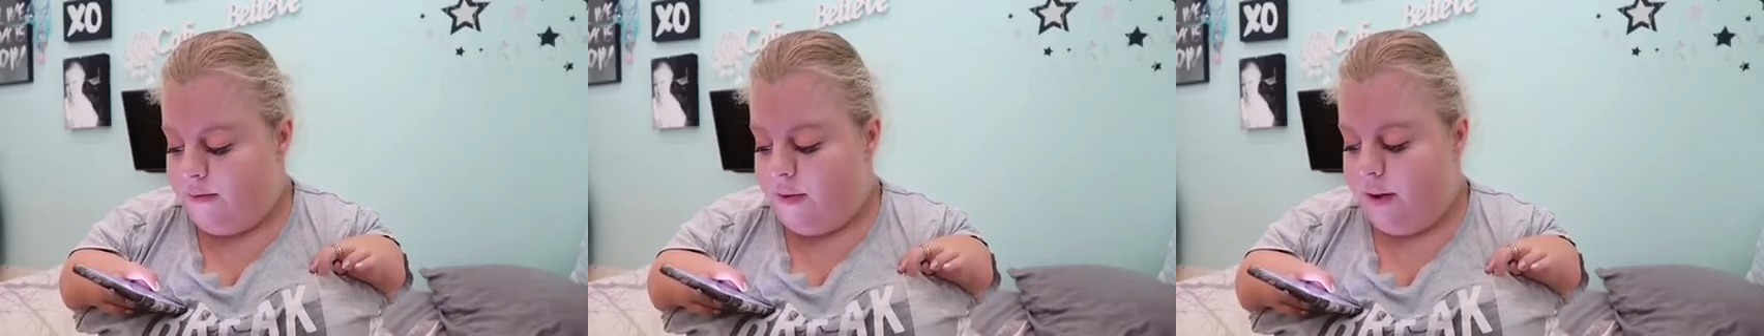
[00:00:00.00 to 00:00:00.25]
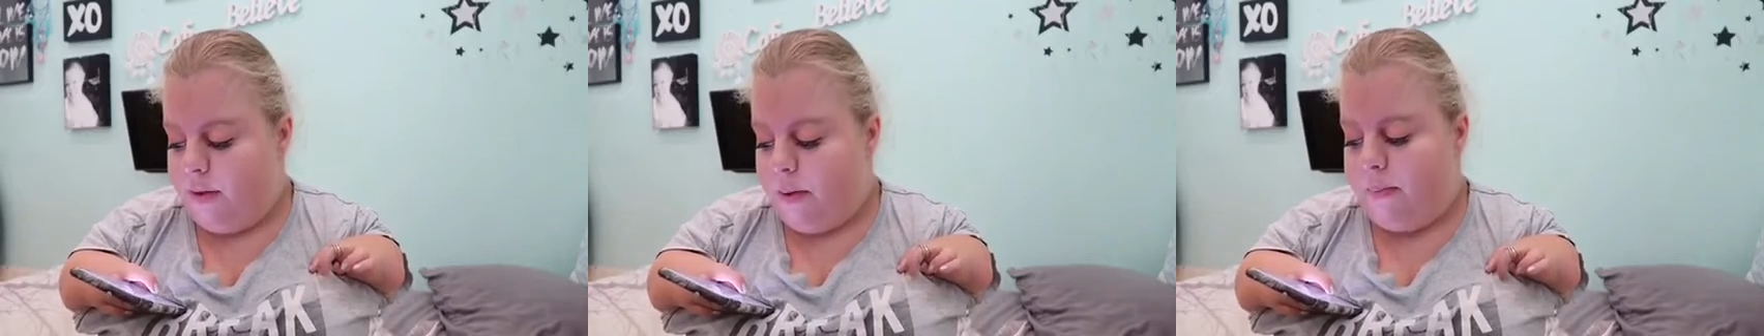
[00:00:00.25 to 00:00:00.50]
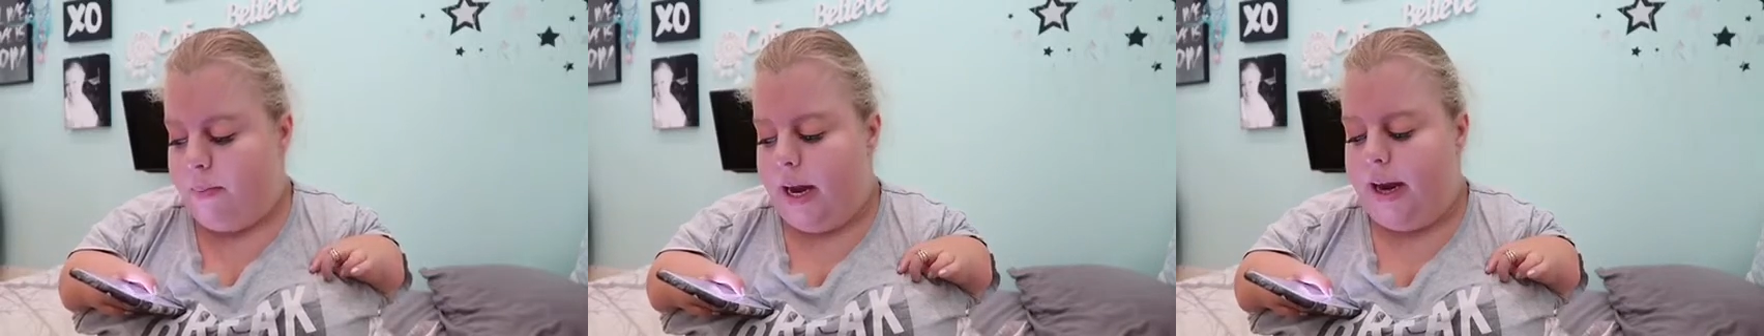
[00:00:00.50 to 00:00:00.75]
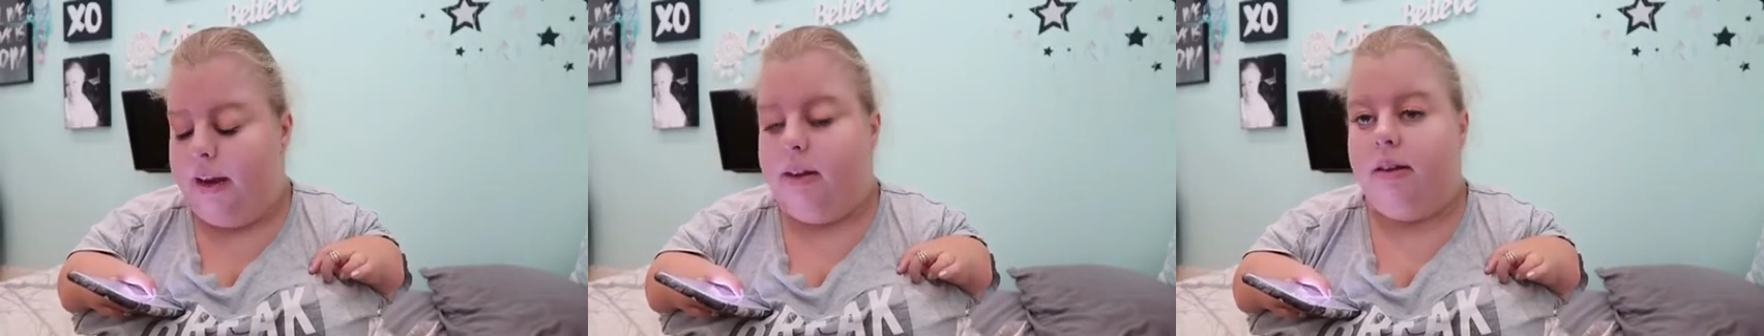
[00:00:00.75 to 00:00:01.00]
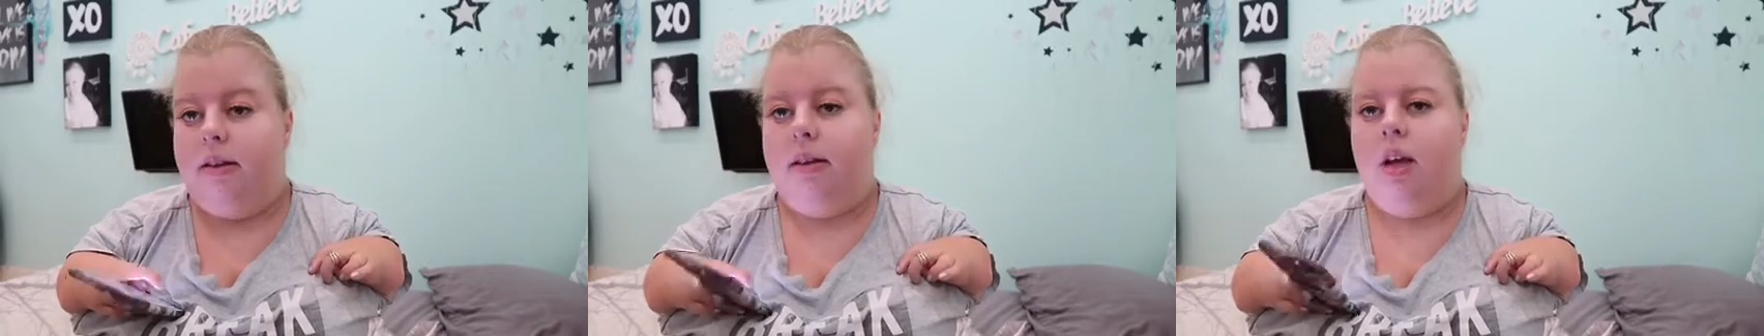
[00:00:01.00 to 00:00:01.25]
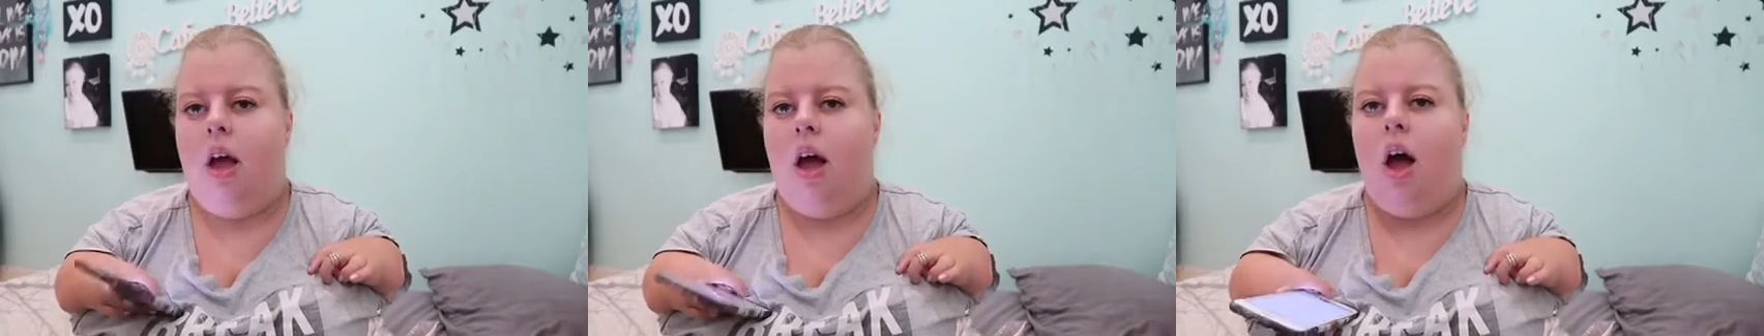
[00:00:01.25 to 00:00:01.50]
favorite bands
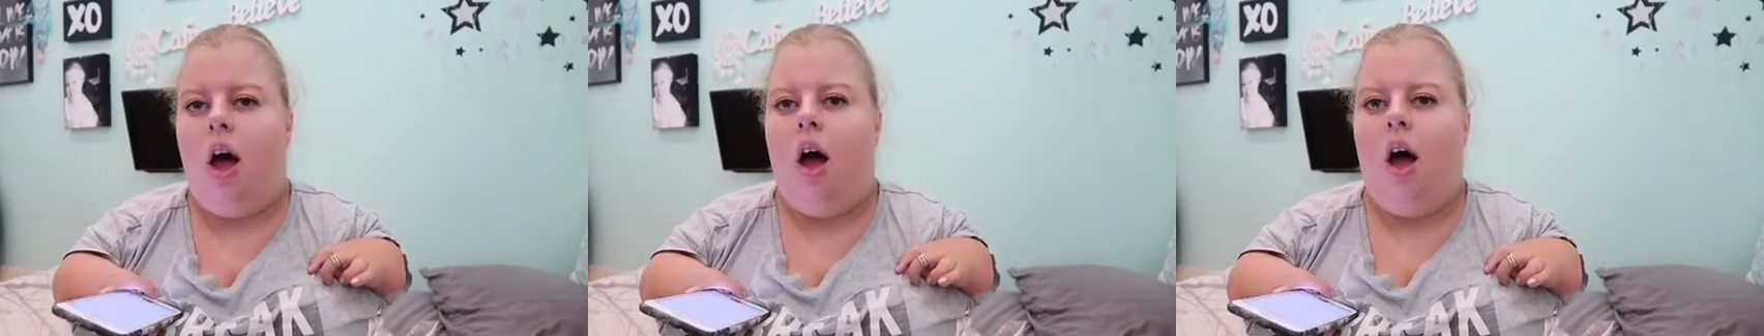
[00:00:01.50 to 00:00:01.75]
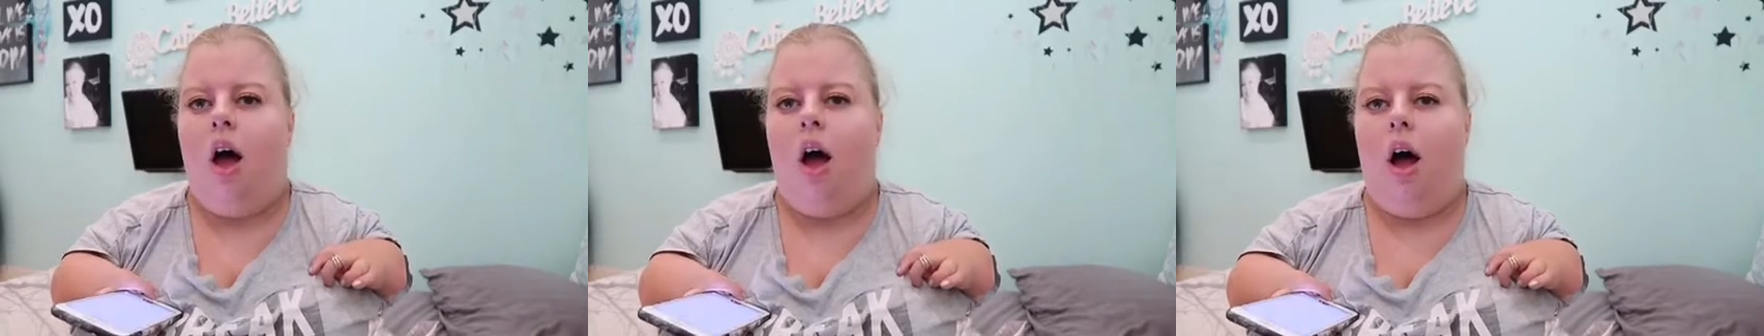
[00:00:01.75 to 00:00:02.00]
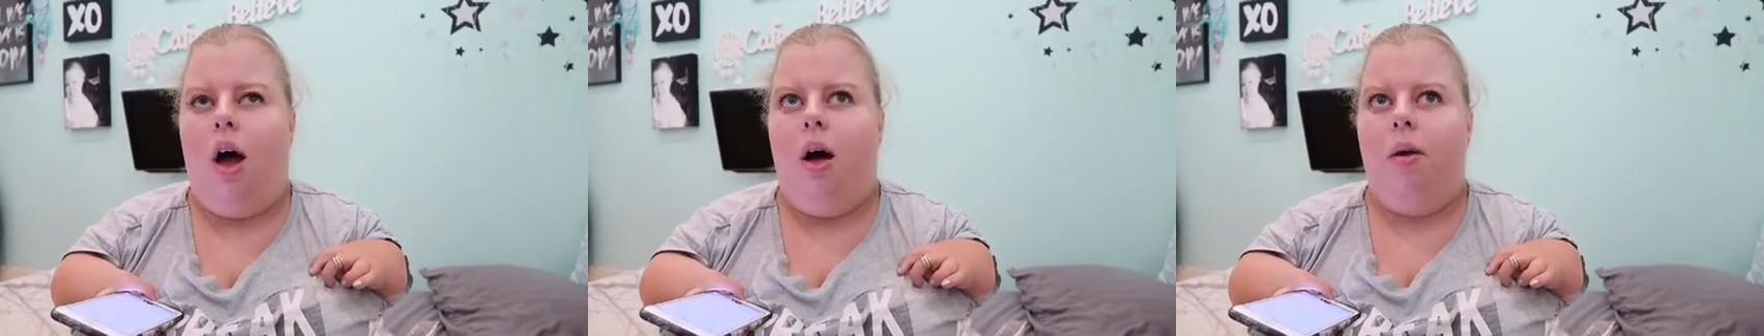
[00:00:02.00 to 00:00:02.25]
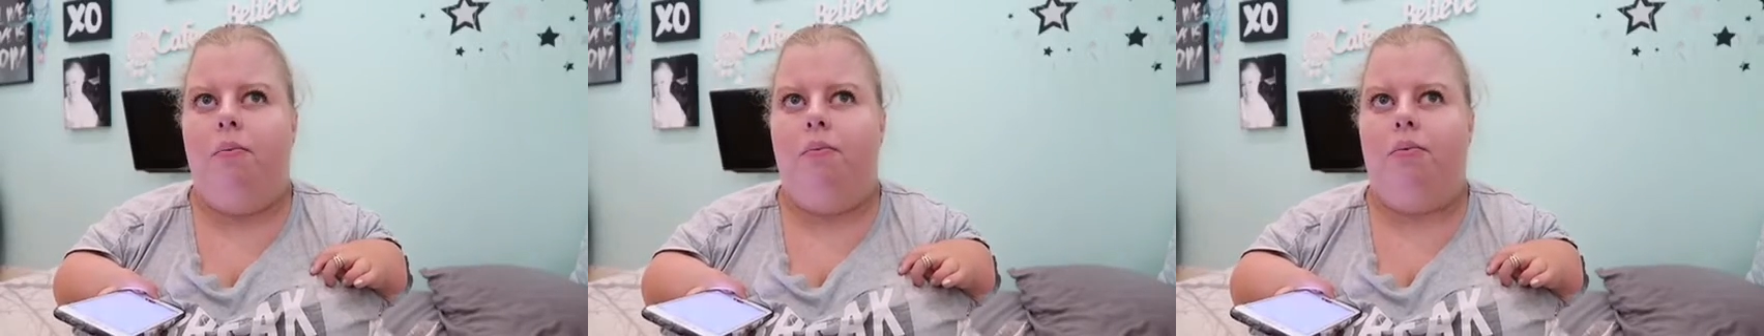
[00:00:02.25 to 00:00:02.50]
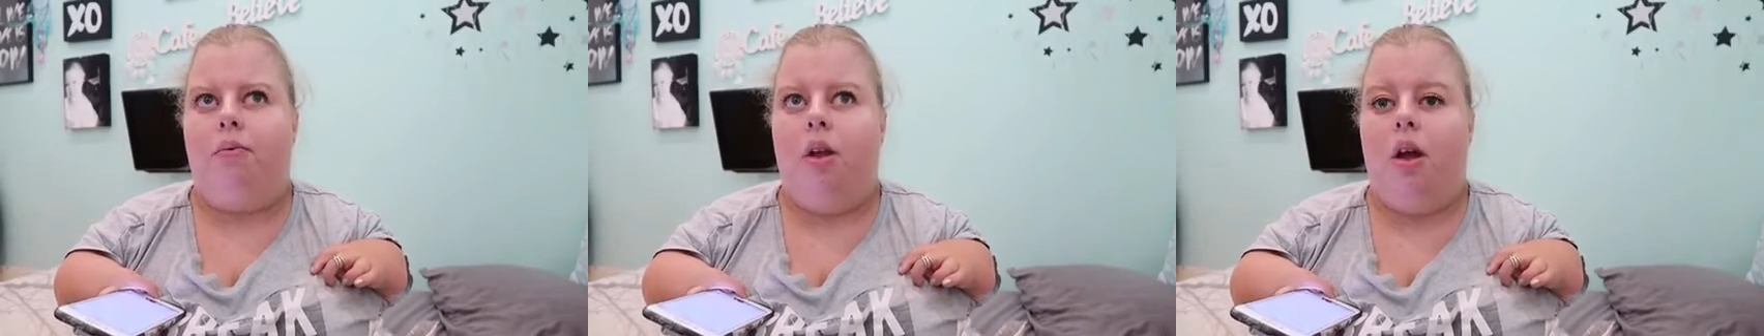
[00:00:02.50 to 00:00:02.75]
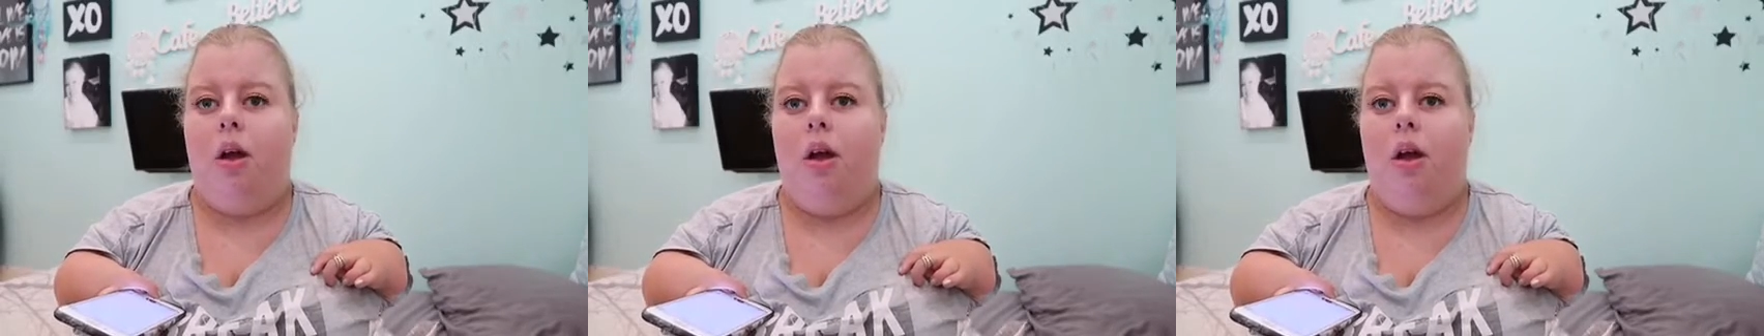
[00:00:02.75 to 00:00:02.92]
um